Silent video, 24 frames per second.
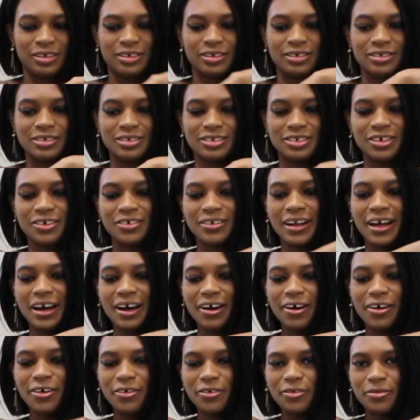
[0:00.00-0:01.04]
So
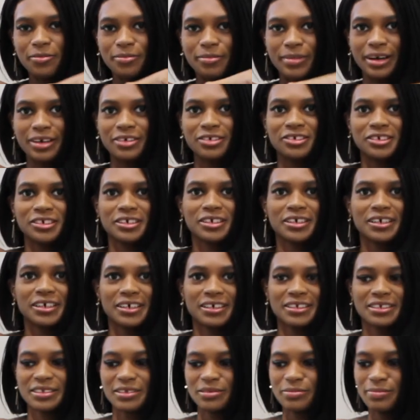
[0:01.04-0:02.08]
now my drink
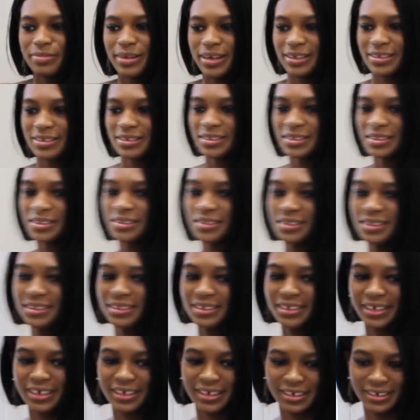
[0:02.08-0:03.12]
is basically
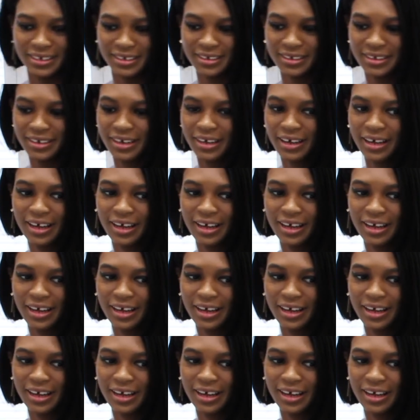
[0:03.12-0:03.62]
done.